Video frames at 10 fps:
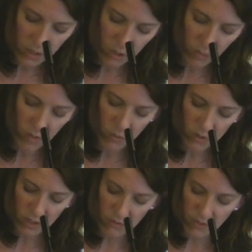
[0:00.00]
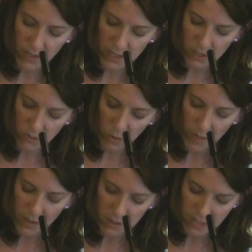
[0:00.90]
cerebral confines of her
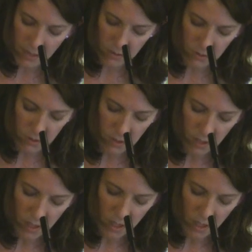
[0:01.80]
parents' house.